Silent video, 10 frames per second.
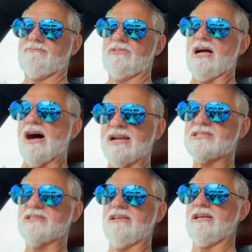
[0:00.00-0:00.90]

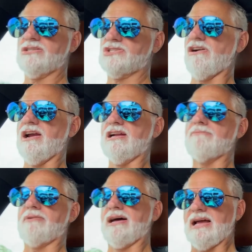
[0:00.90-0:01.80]
honestly and straight
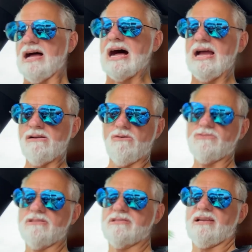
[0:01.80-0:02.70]
up, I
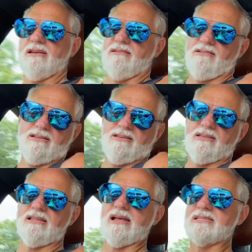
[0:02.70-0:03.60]
own the ticket,
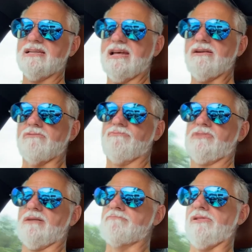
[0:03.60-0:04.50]
and that's it. I
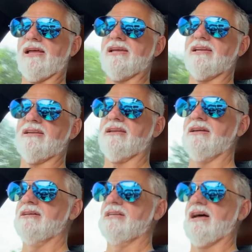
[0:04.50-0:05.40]
don't complain,
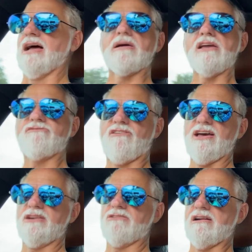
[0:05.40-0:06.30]
and I may
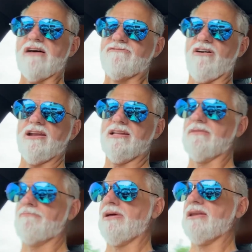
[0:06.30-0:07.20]
fight it or not fight it,
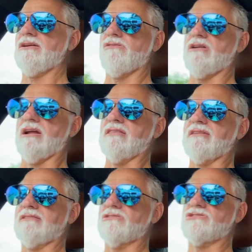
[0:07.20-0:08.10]
depending on, I
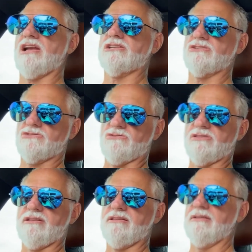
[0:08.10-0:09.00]
think, the chances or the